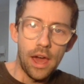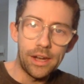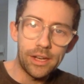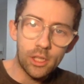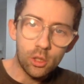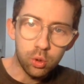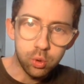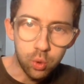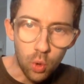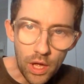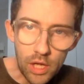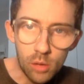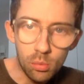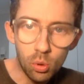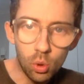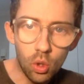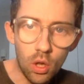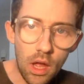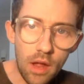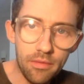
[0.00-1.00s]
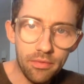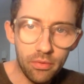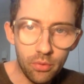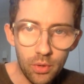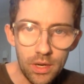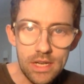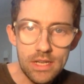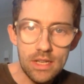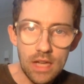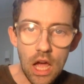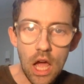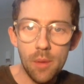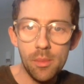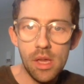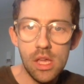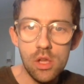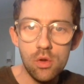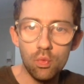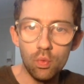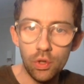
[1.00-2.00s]
incredible F3
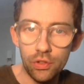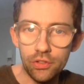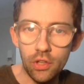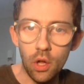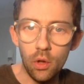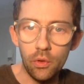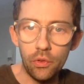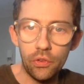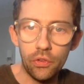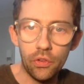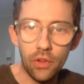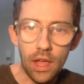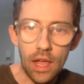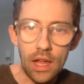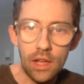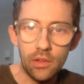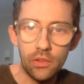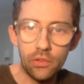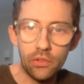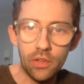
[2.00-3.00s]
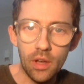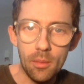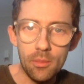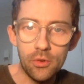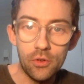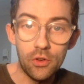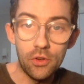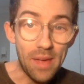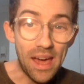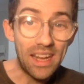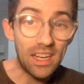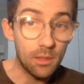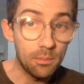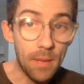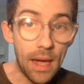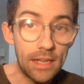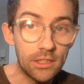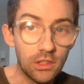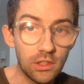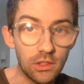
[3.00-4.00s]
derby results and some dramatic
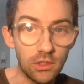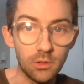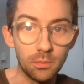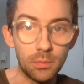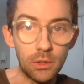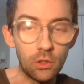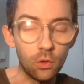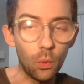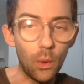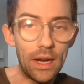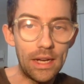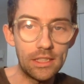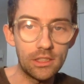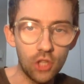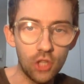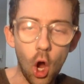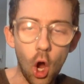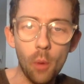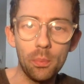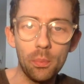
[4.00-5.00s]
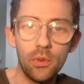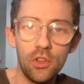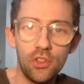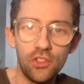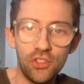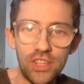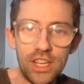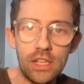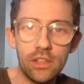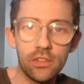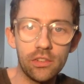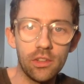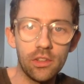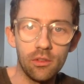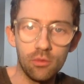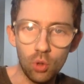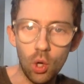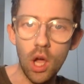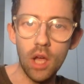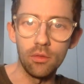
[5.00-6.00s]
matches between top six
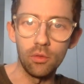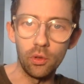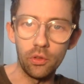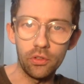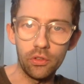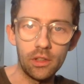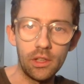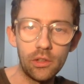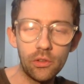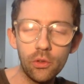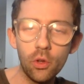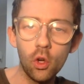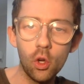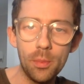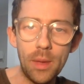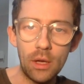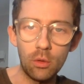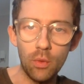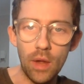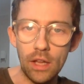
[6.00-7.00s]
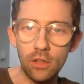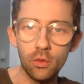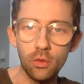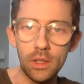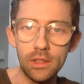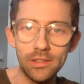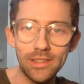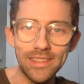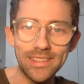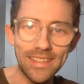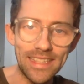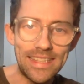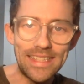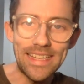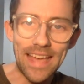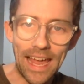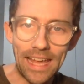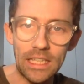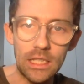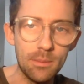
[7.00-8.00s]
rivals. Let's talk about round 26 in the
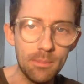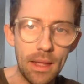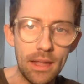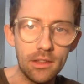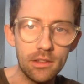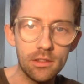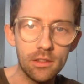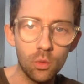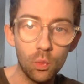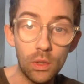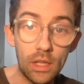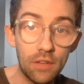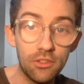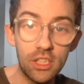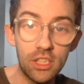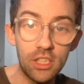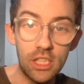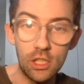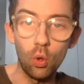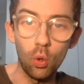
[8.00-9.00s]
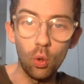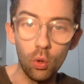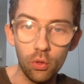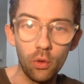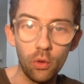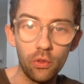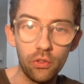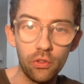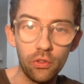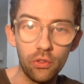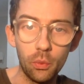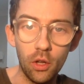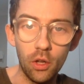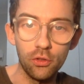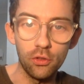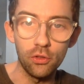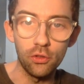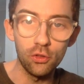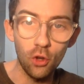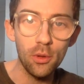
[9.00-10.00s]
A-League men's. We'd love to get your thoughts as well.
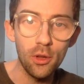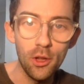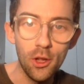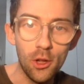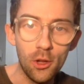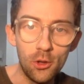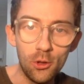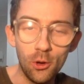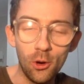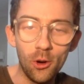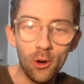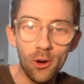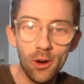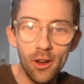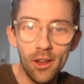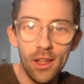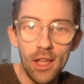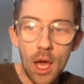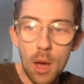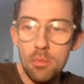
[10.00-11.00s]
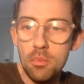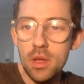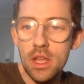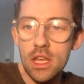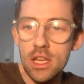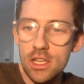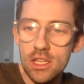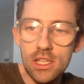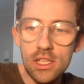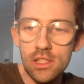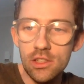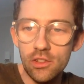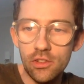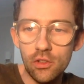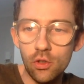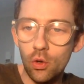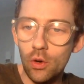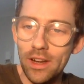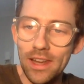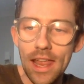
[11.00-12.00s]
Drop your opinions,
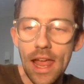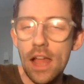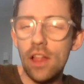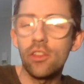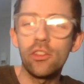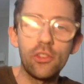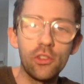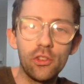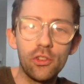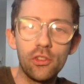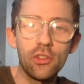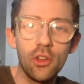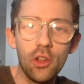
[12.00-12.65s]
your analysis